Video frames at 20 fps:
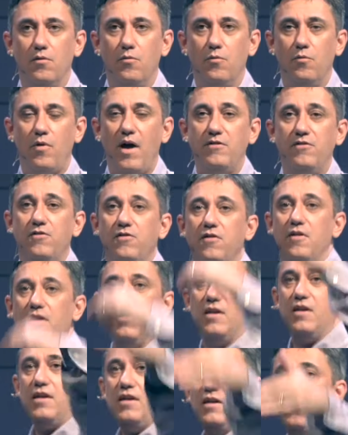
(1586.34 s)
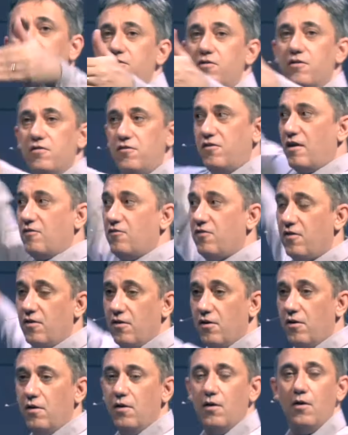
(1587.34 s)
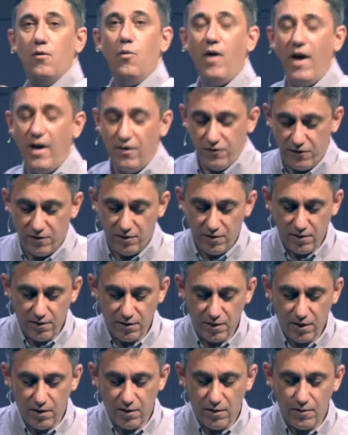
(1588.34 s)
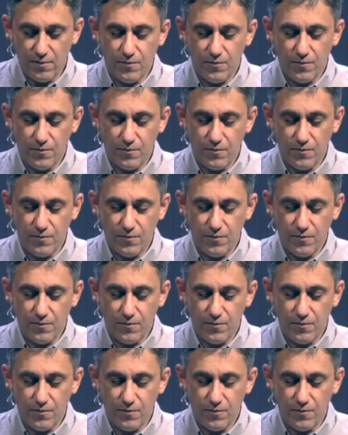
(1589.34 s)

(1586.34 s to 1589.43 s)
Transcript: rises in the east and sets in the west, okay?